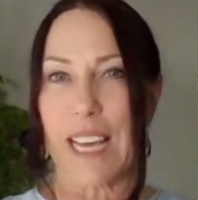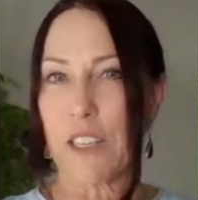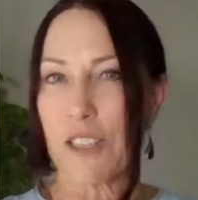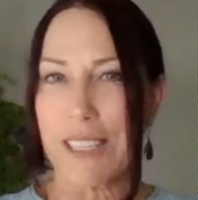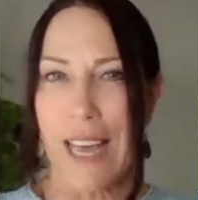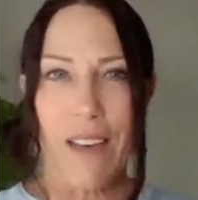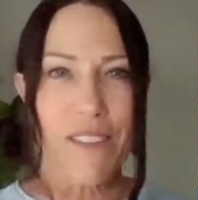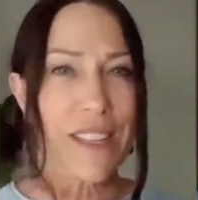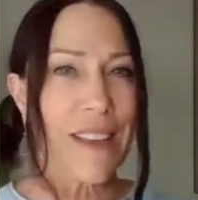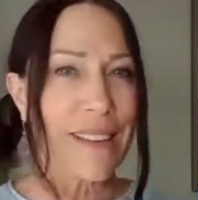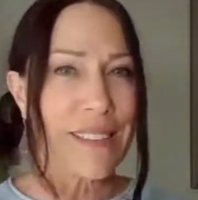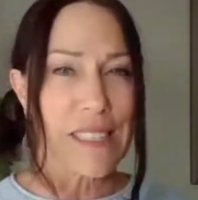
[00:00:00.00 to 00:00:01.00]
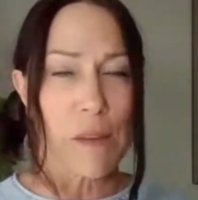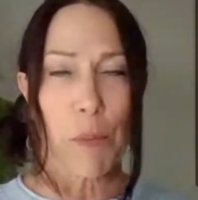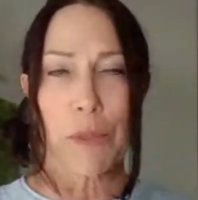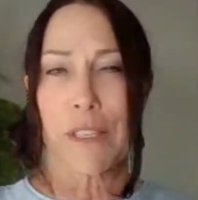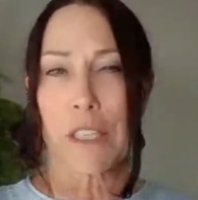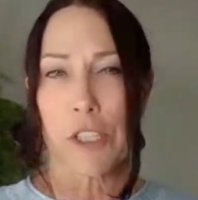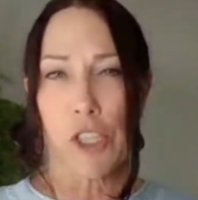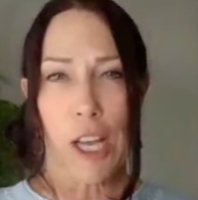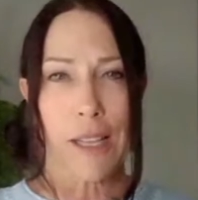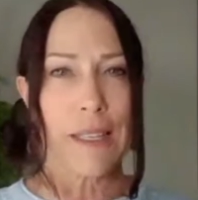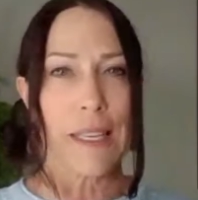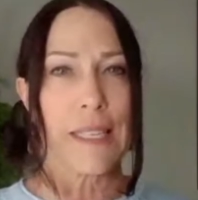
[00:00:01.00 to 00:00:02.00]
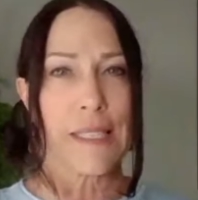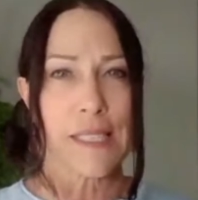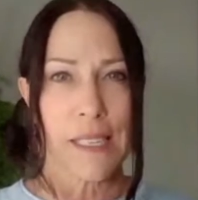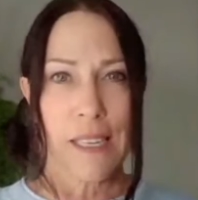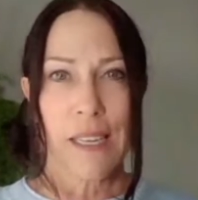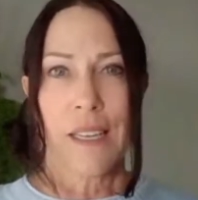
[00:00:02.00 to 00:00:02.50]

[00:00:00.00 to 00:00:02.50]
And just having that simple little checklist